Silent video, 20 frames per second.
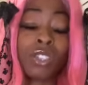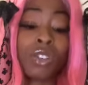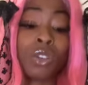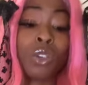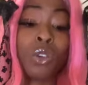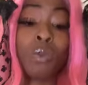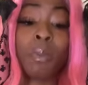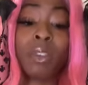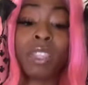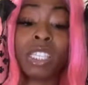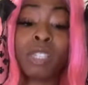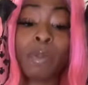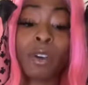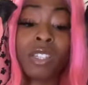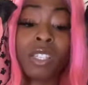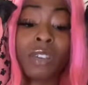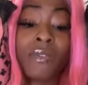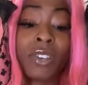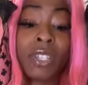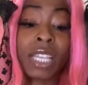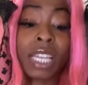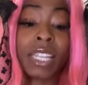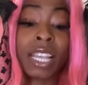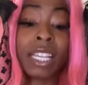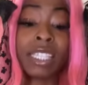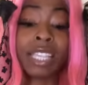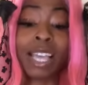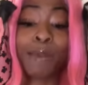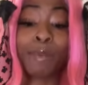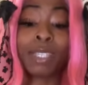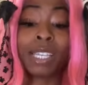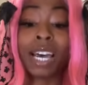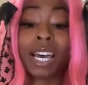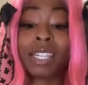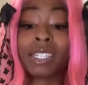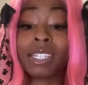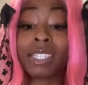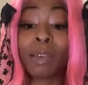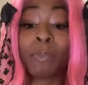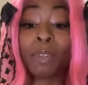to you. But this person feels like they
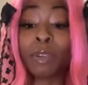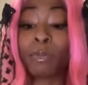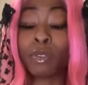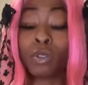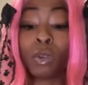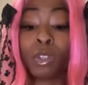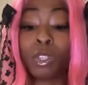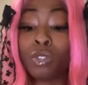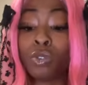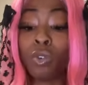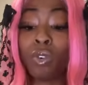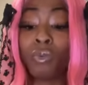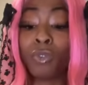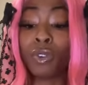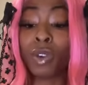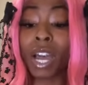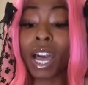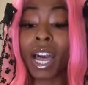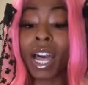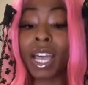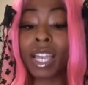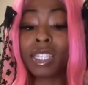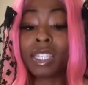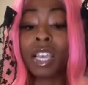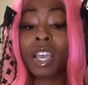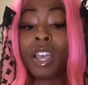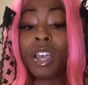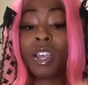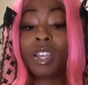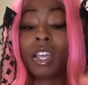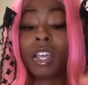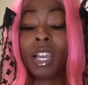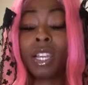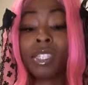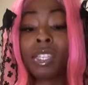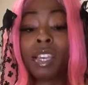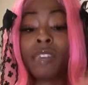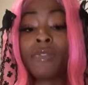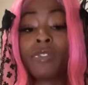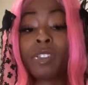sabotaged something between the two of you guys. Like I
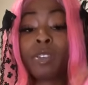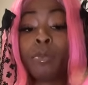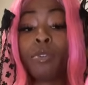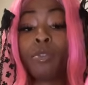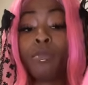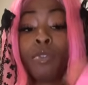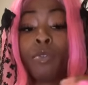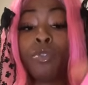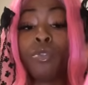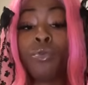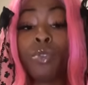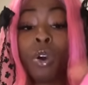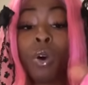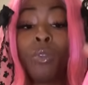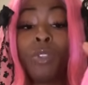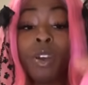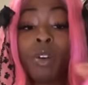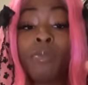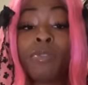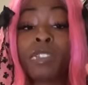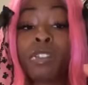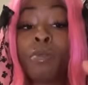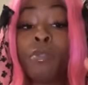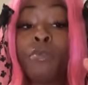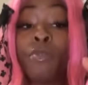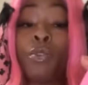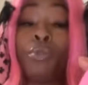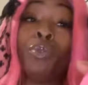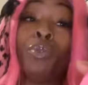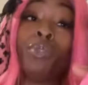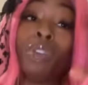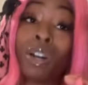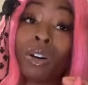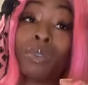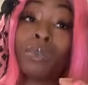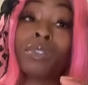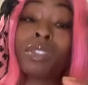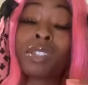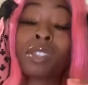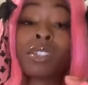said, for some of you, you know them. For some of you, you don't.
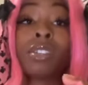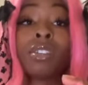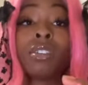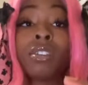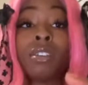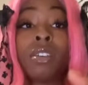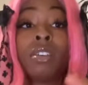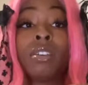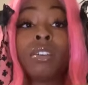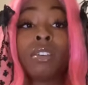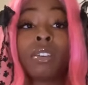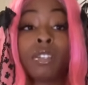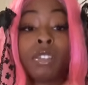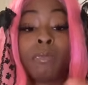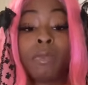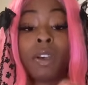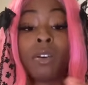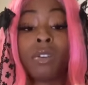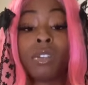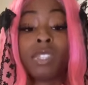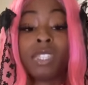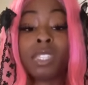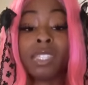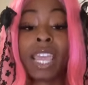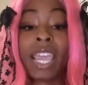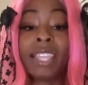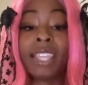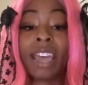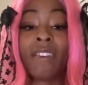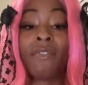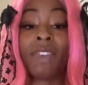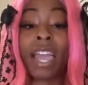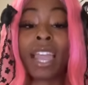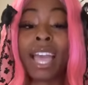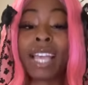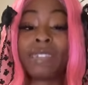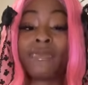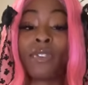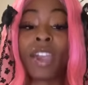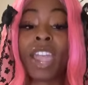Because I'm not going to take that like
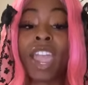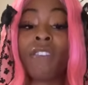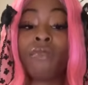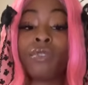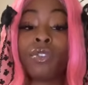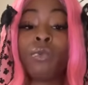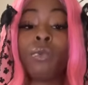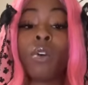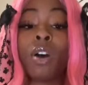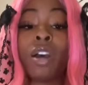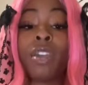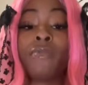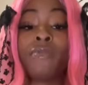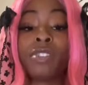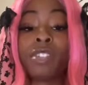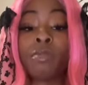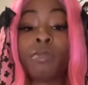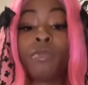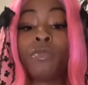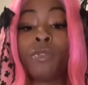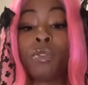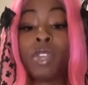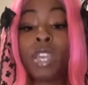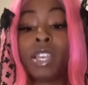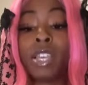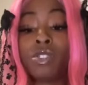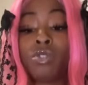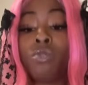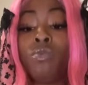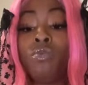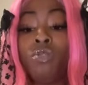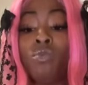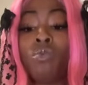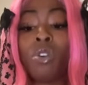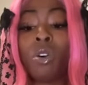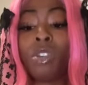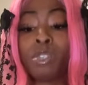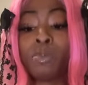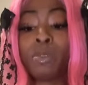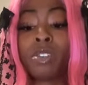as for everyone. For some of you, yes, you, you
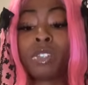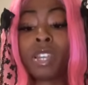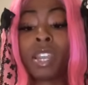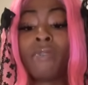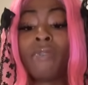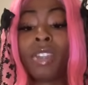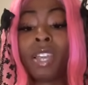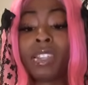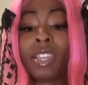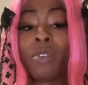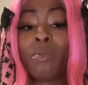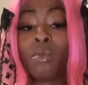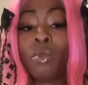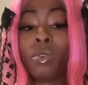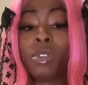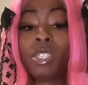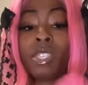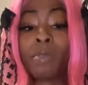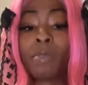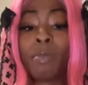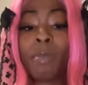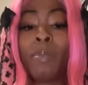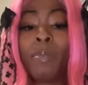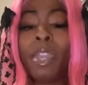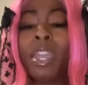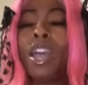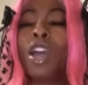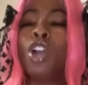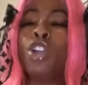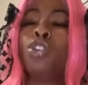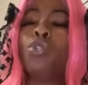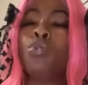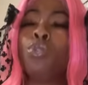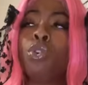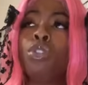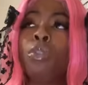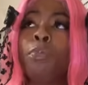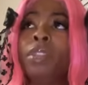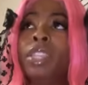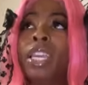know this person. They feel like they ruined something. Maybe you knew
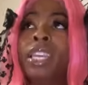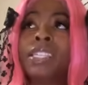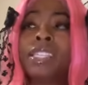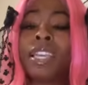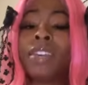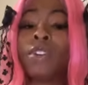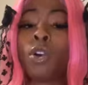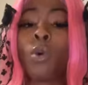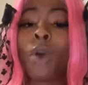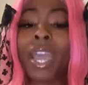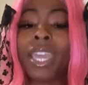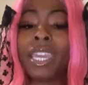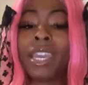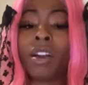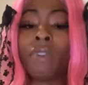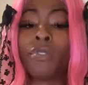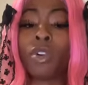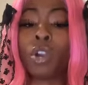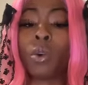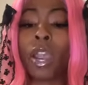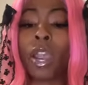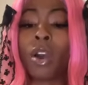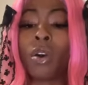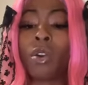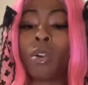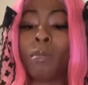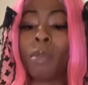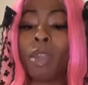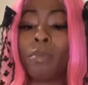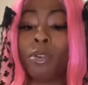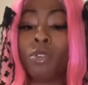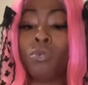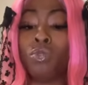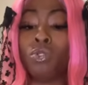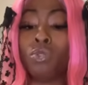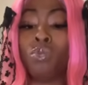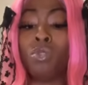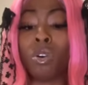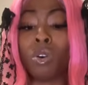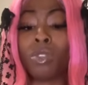them, but things didn't quite get off the ground. Or maybe you
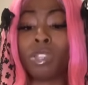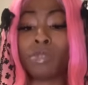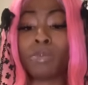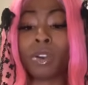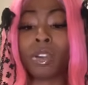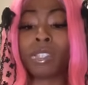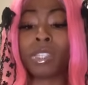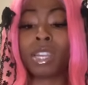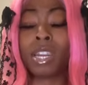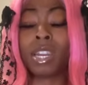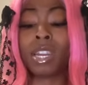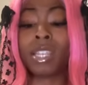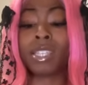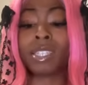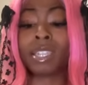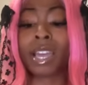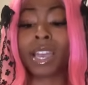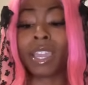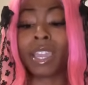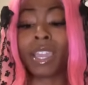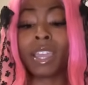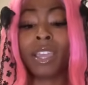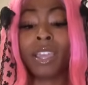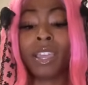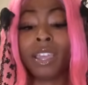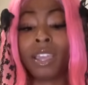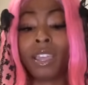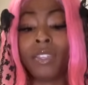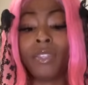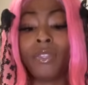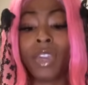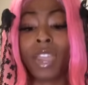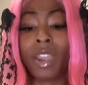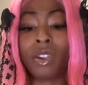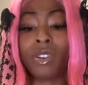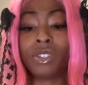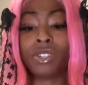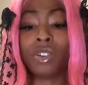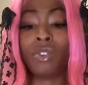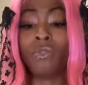do know this person and it's like
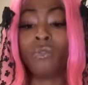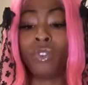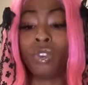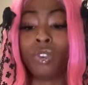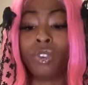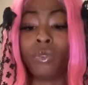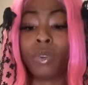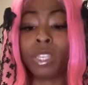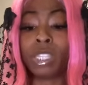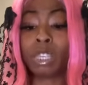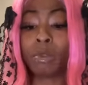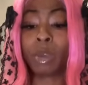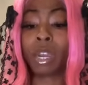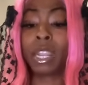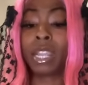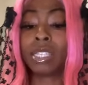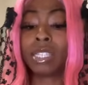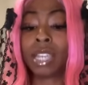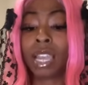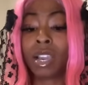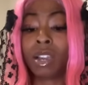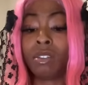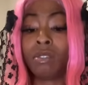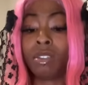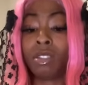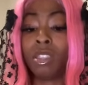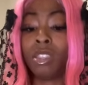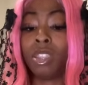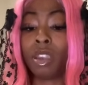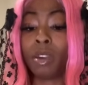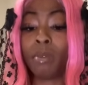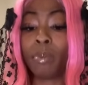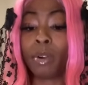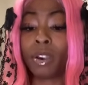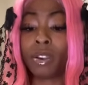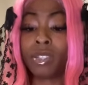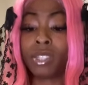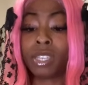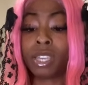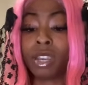they're still viewing you as somebody that's like their
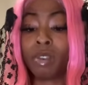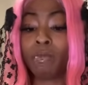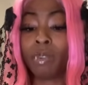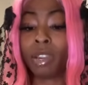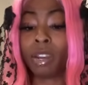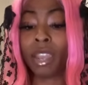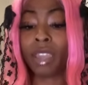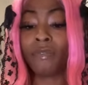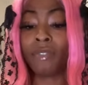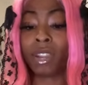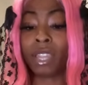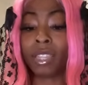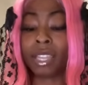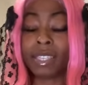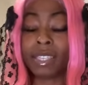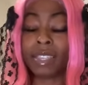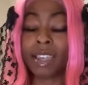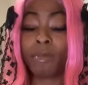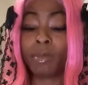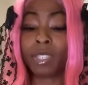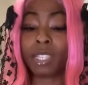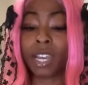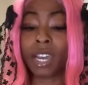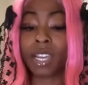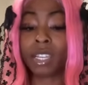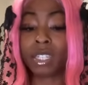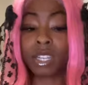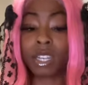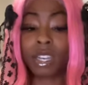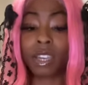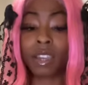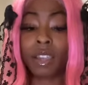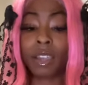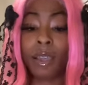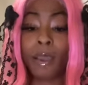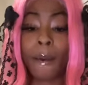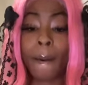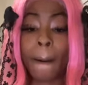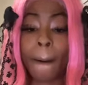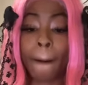person, but they feel like they sabotaged it.
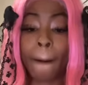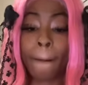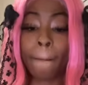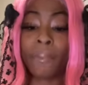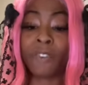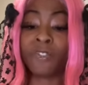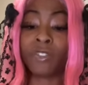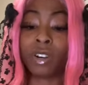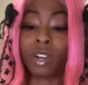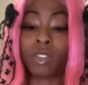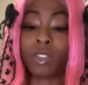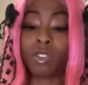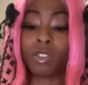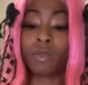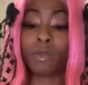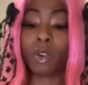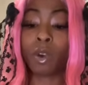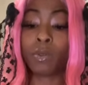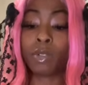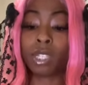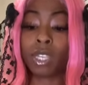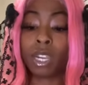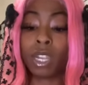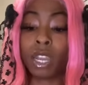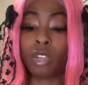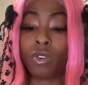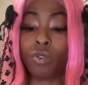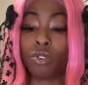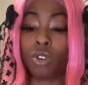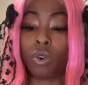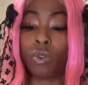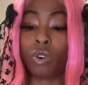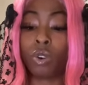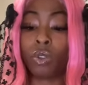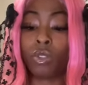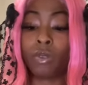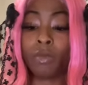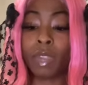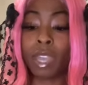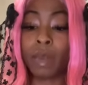Um, but for others of you, I'm just getting like you don't know
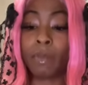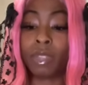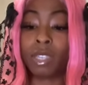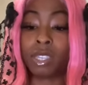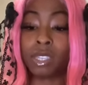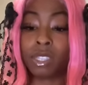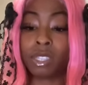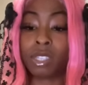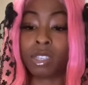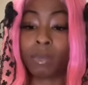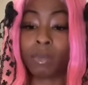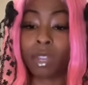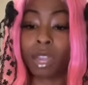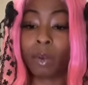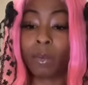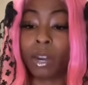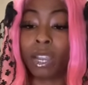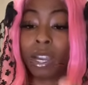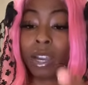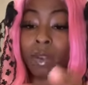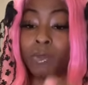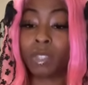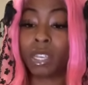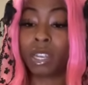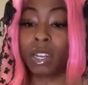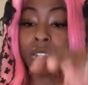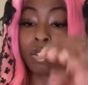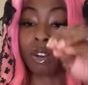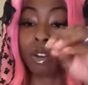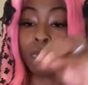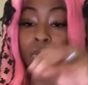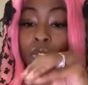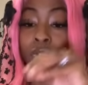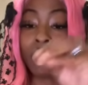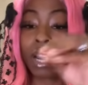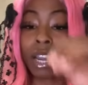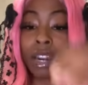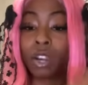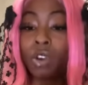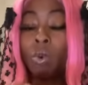them yet, but this is something like when it comes in, it's gonna move
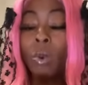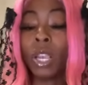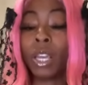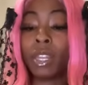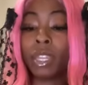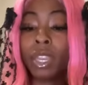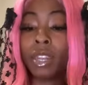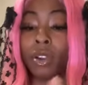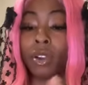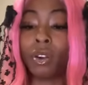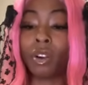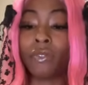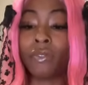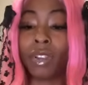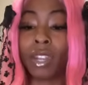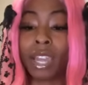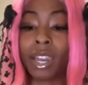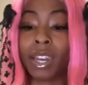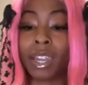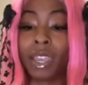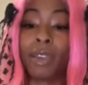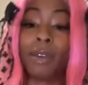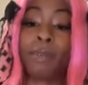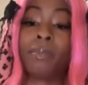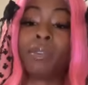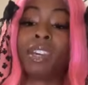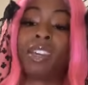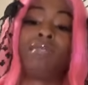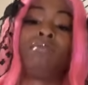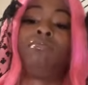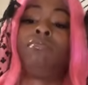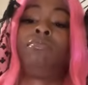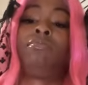kind of quickly, and they're gonna feel like, damn, like